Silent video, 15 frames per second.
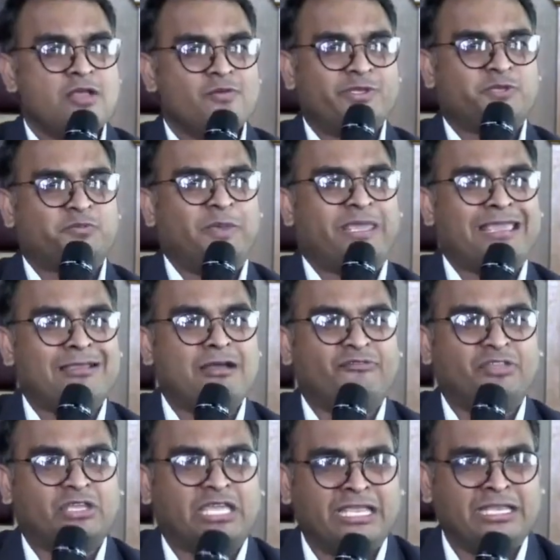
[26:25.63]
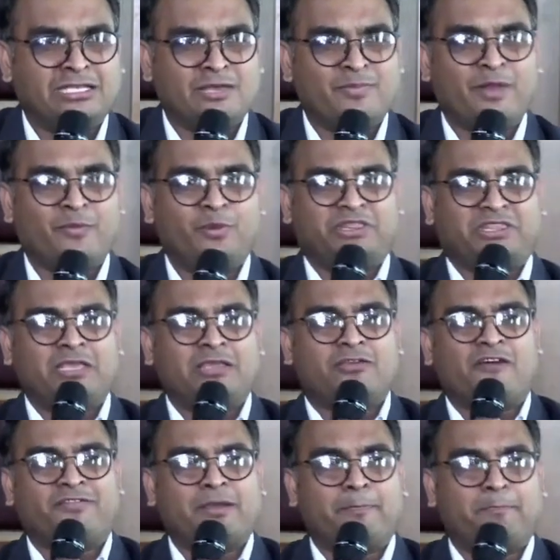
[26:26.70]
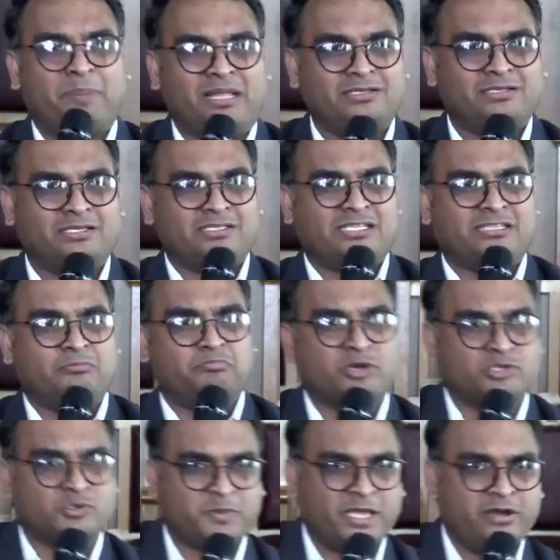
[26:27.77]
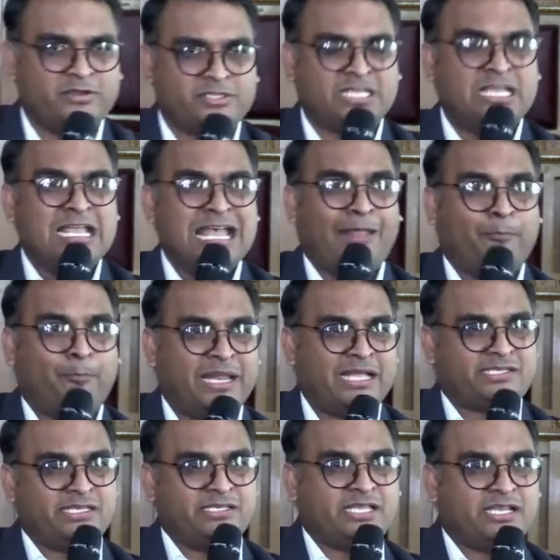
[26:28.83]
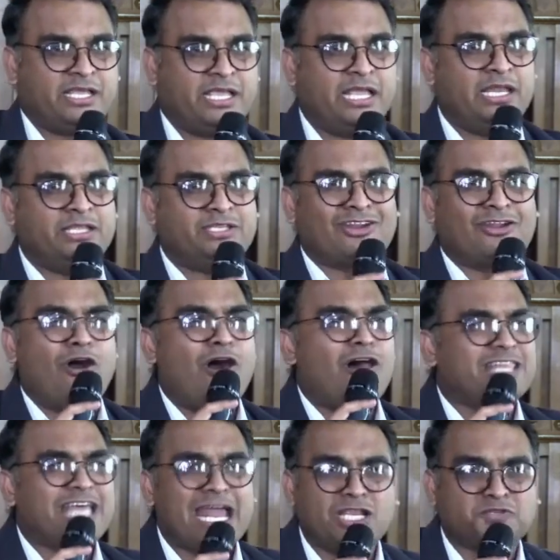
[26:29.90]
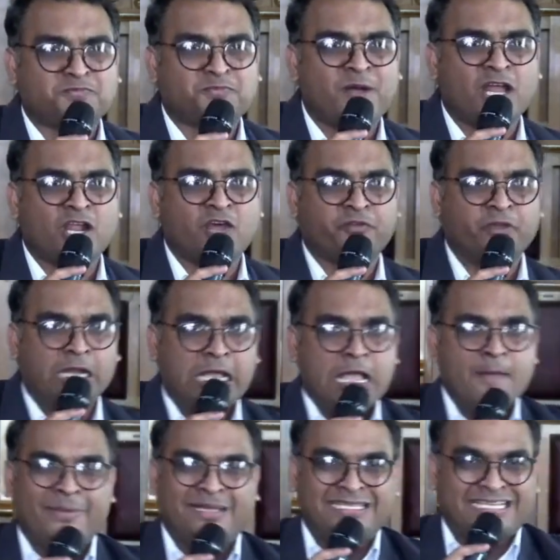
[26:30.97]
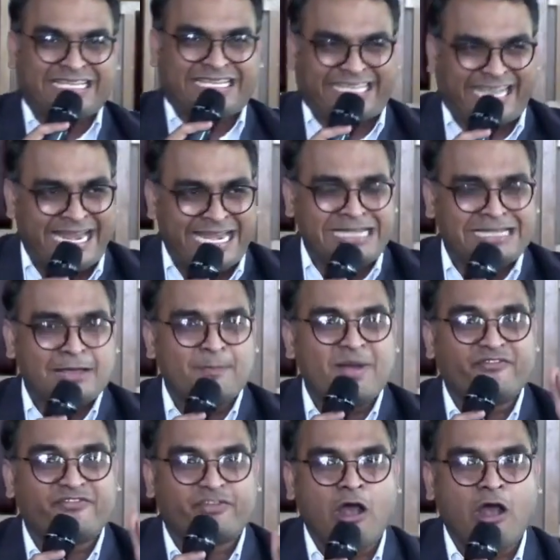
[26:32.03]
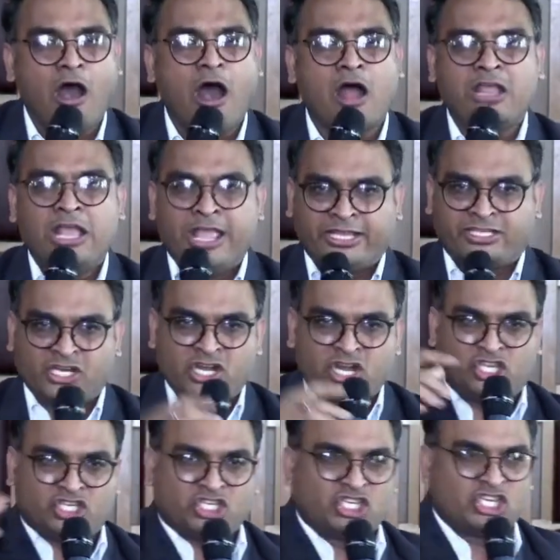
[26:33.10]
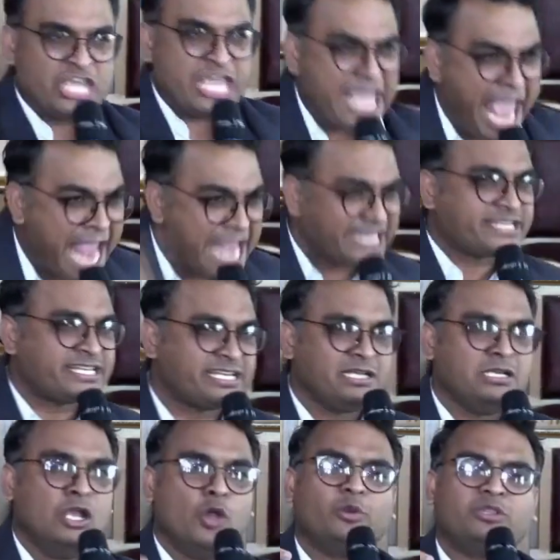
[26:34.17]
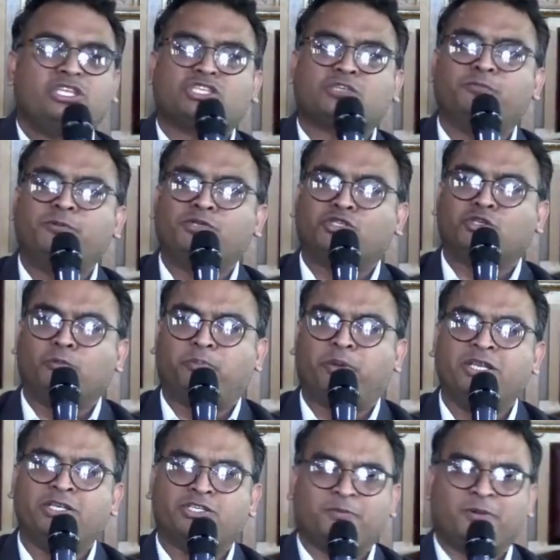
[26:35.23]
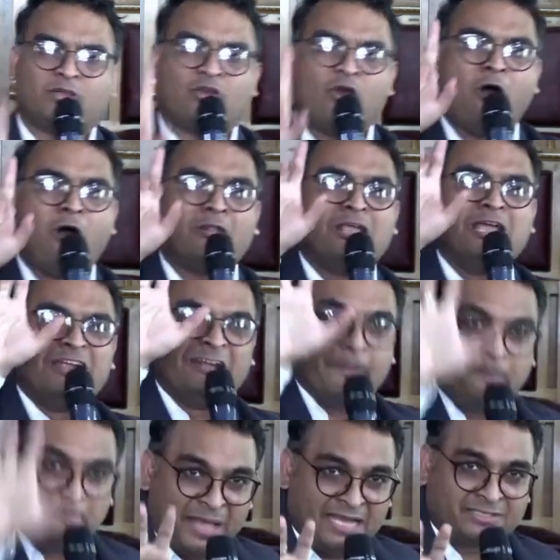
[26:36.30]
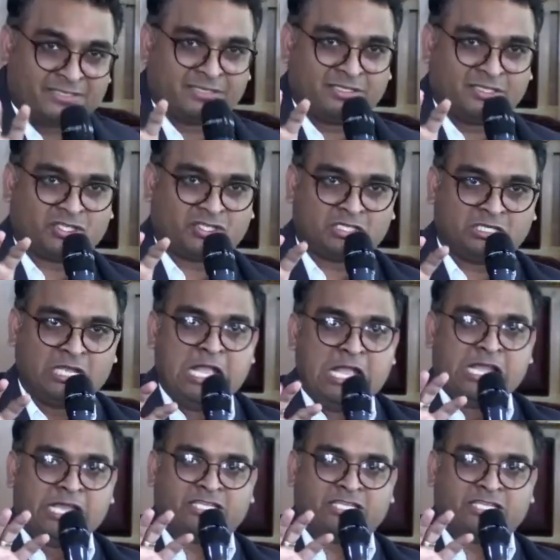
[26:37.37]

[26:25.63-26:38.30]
We're speaking of the kingdom, and we think of the abundance and the prosperity and blessings and healings and all that is part of it. But the kingdom of God is initiated with the spiritual principle called repentance.